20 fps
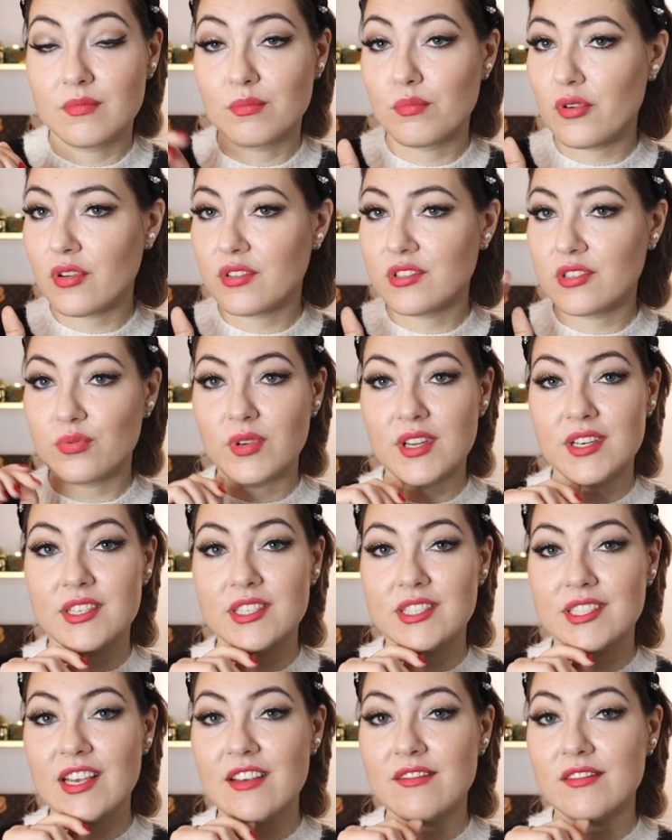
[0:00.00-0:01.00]
Box
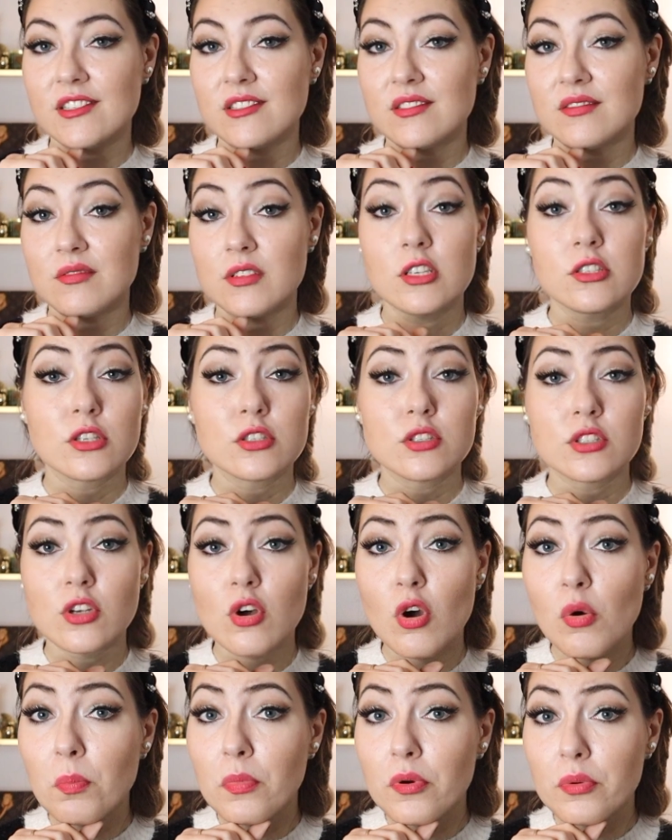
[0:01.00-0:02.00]
twenty-seven is a
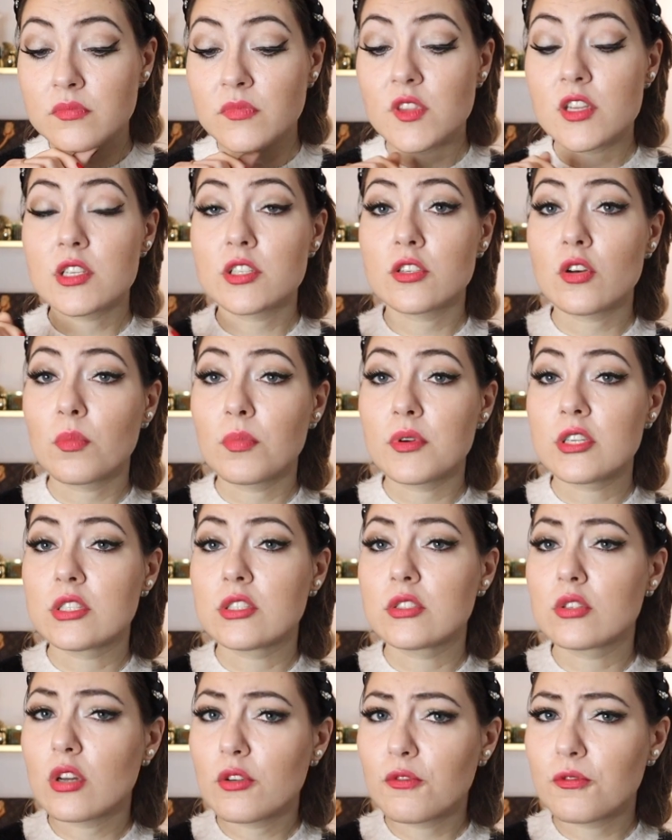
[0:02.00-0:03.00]
soap. The soap is
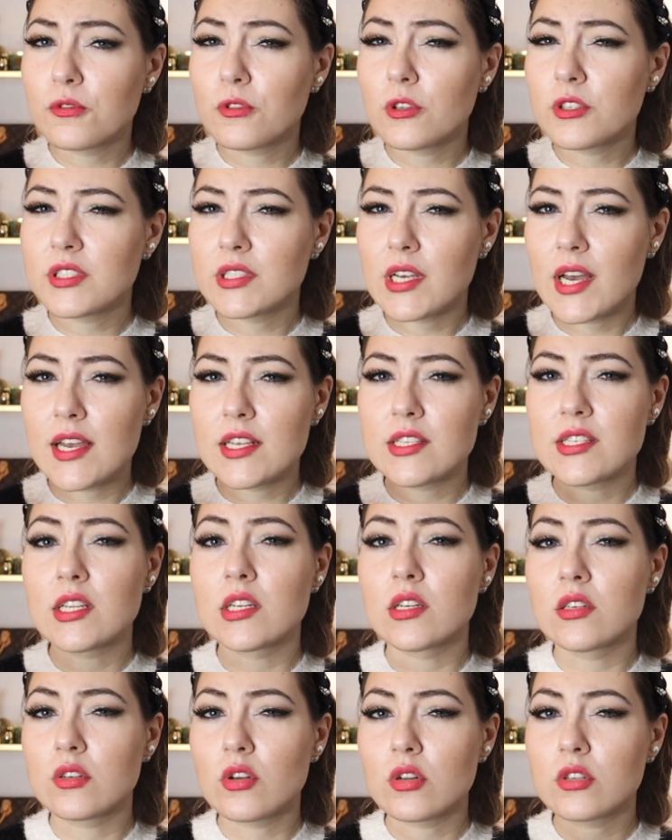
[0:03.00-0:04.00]
not full size
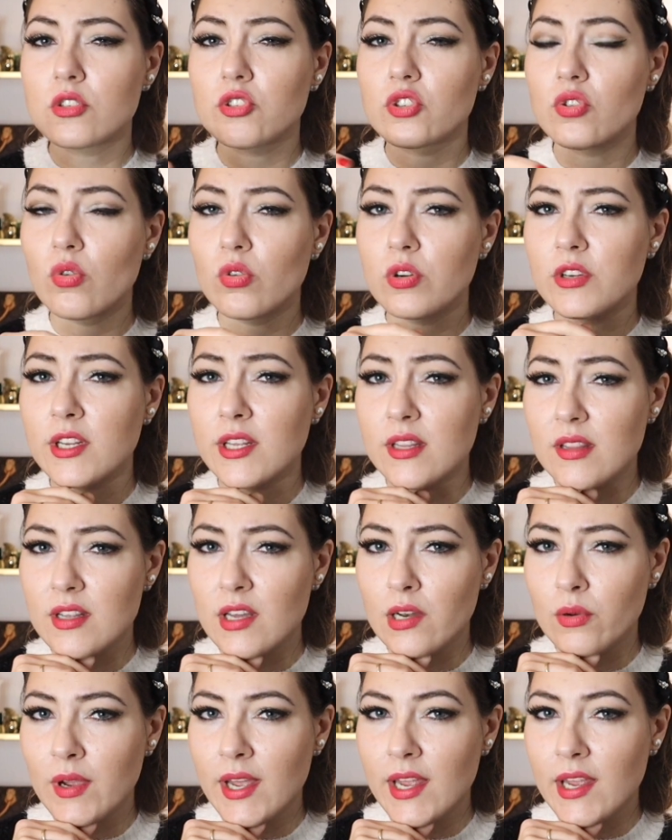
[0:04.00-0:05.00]
and not sold in
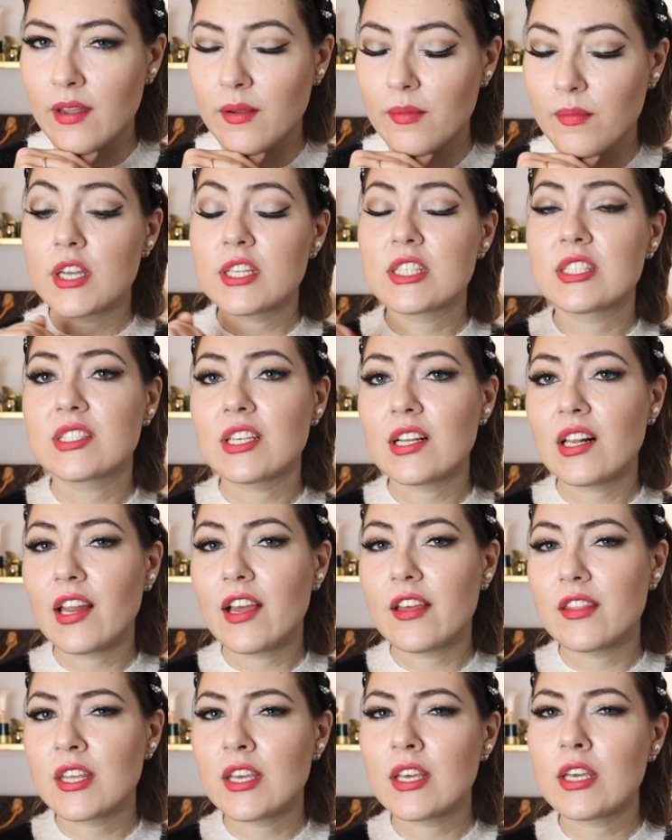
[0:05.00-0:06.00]
that way, yet still
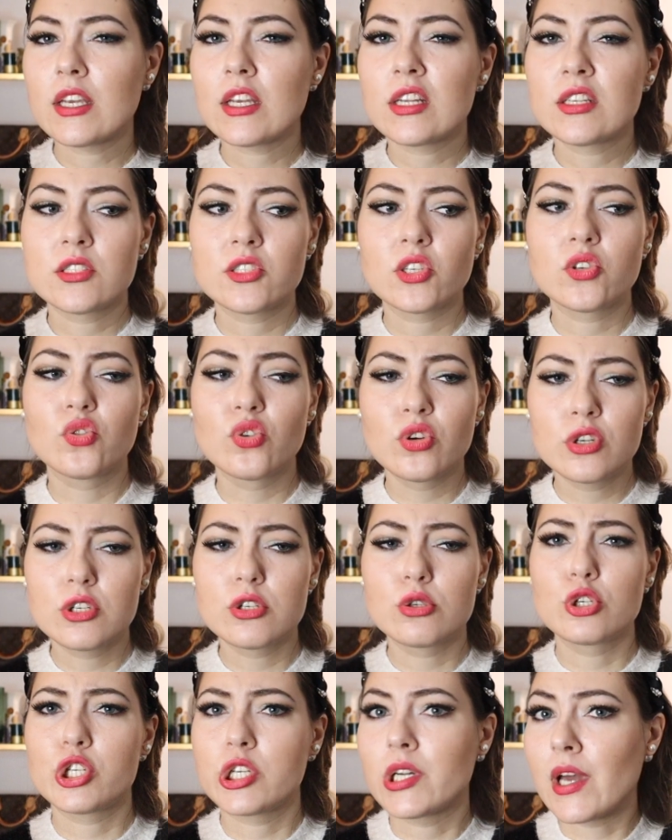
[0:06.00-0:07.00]
I think it's a
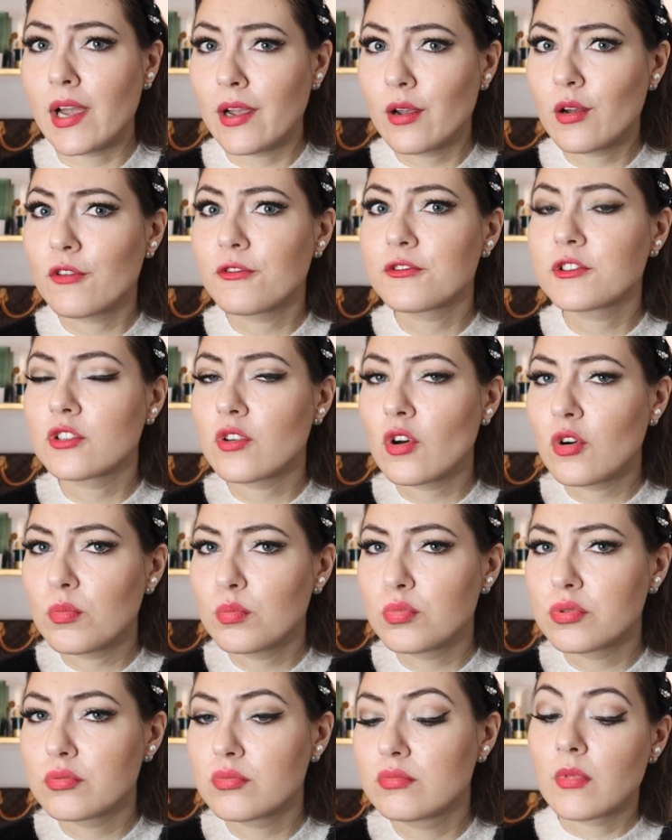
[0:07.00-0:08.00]
good chunk of
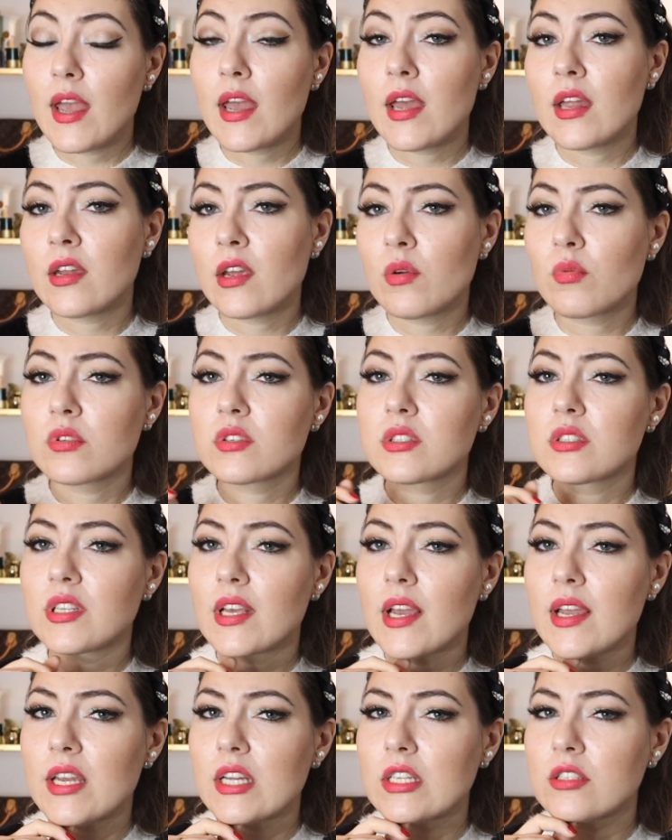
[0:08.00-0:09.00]
soap. And I would
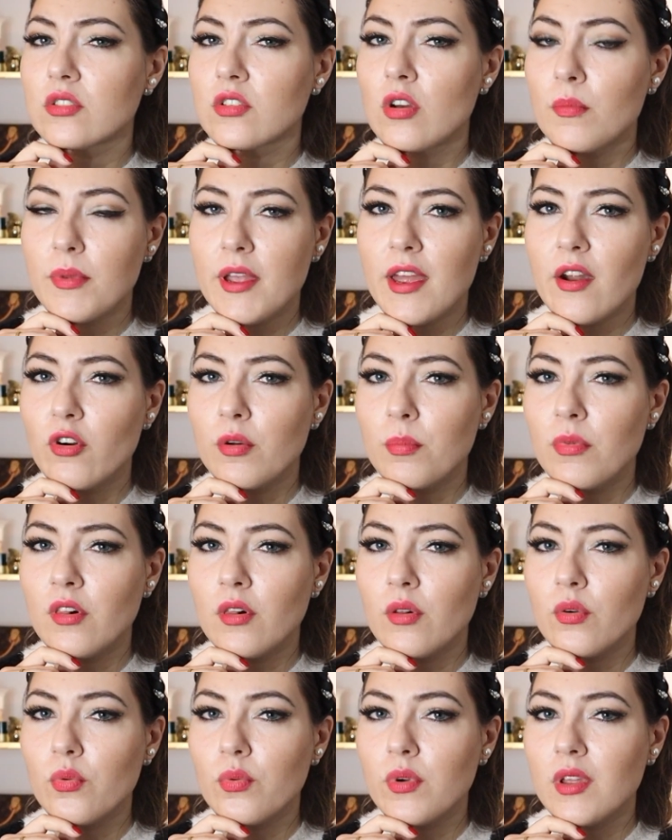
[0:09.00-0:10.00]
say it's
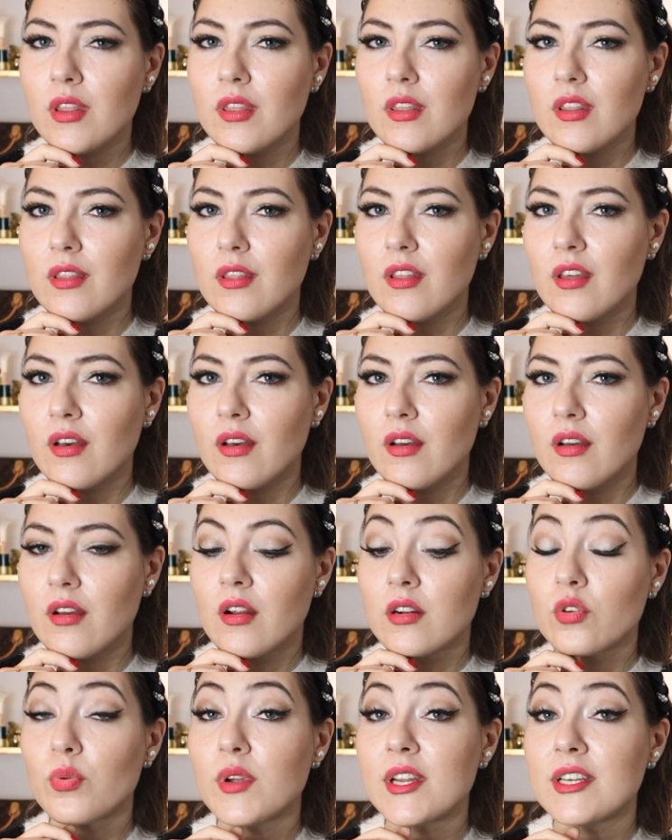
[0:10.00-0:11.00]
comparable with the
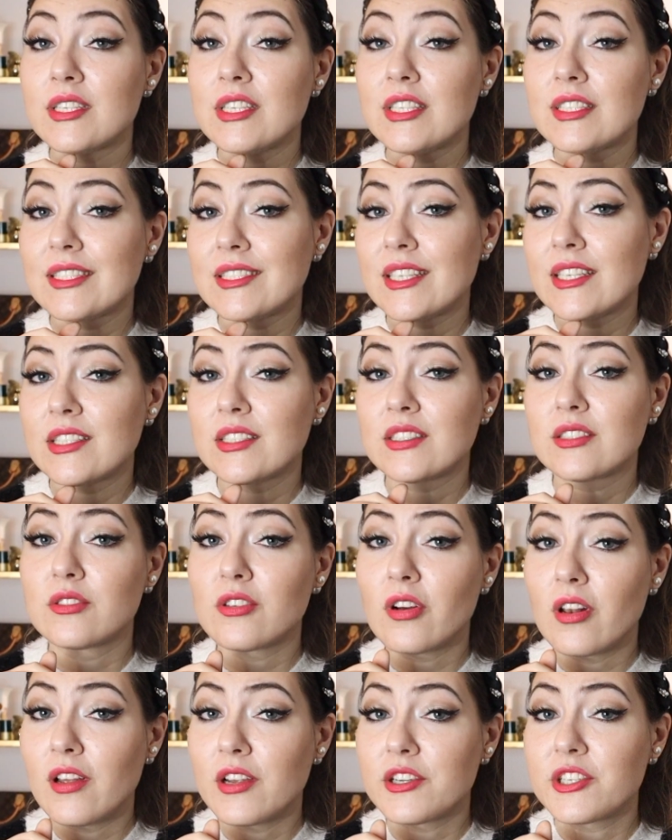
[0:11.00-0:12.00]
twenty-six
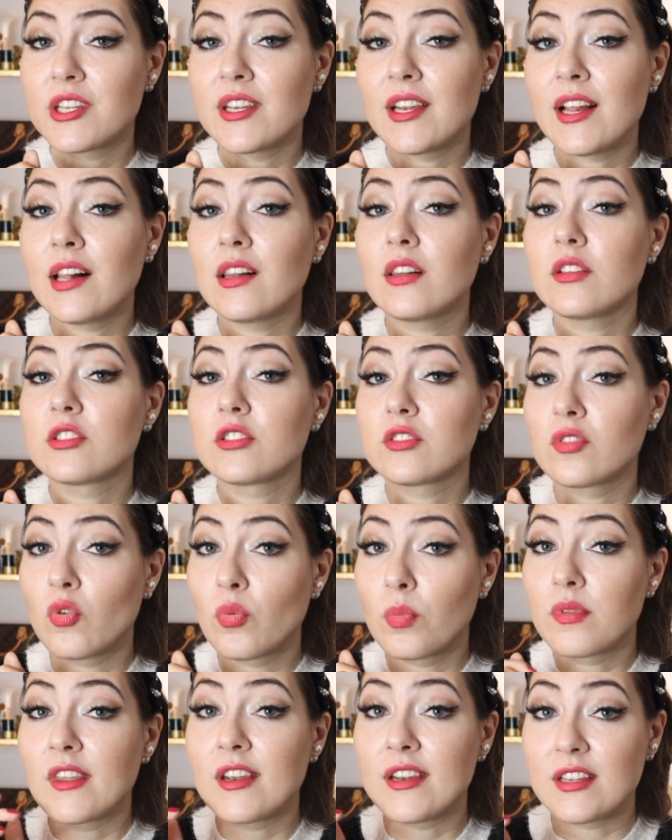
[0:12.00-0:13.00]
dollar Chanel
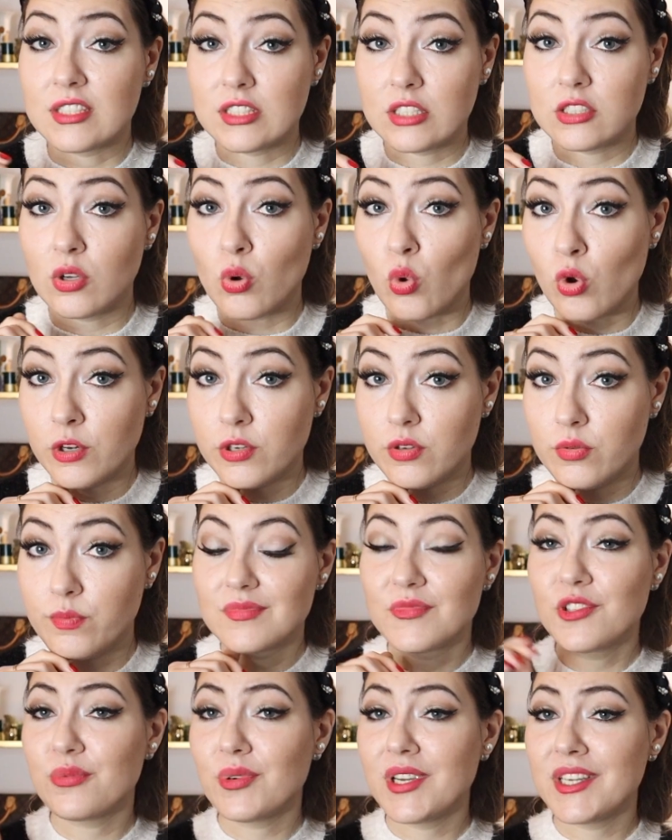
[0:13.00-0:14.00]
soap that is sold.
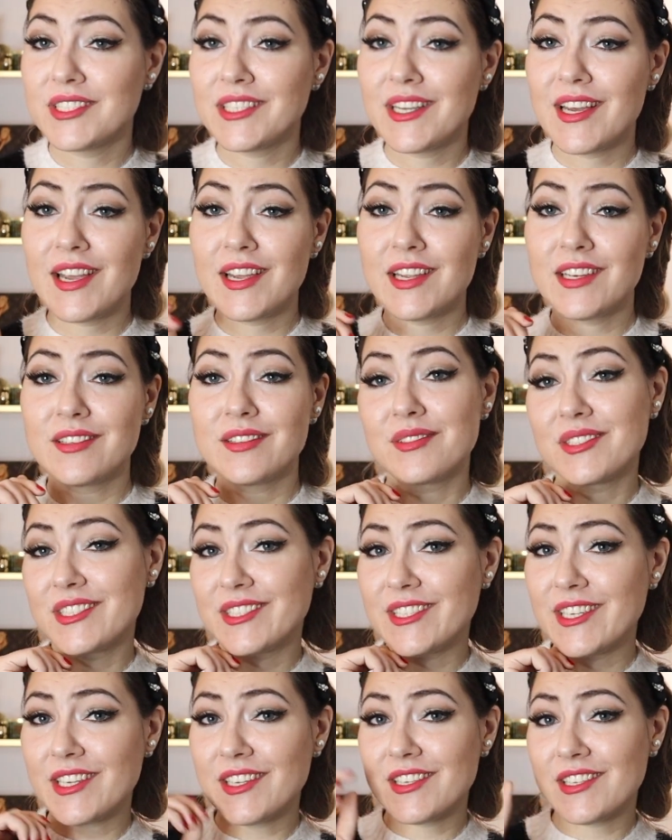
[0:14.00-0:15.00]
twenty-eight,
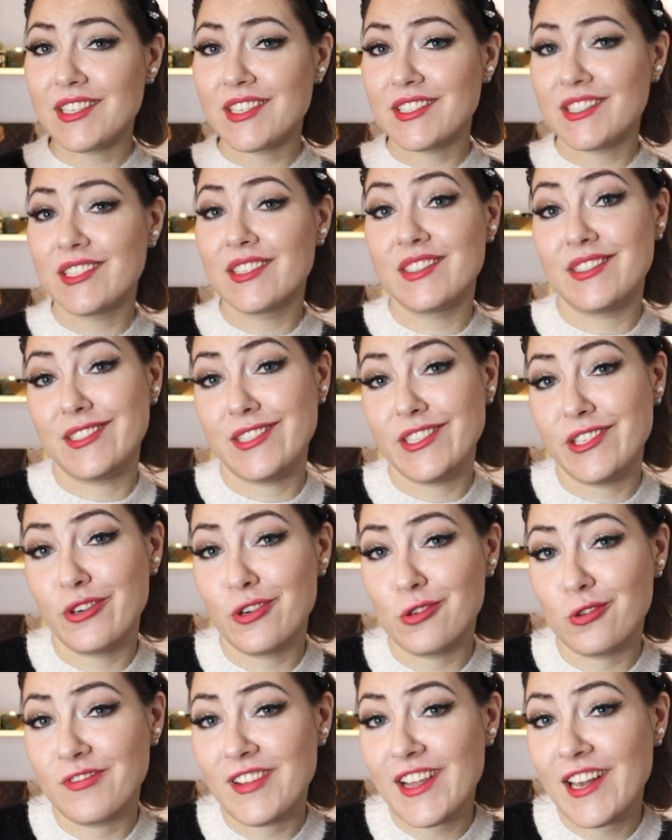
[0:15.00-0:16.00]
stickers,
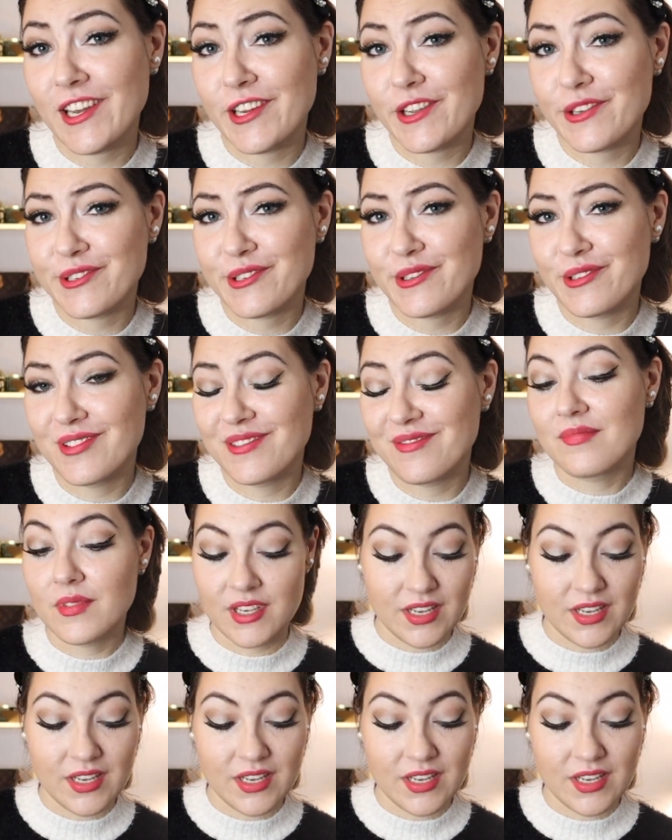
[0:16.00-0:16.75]
zero value.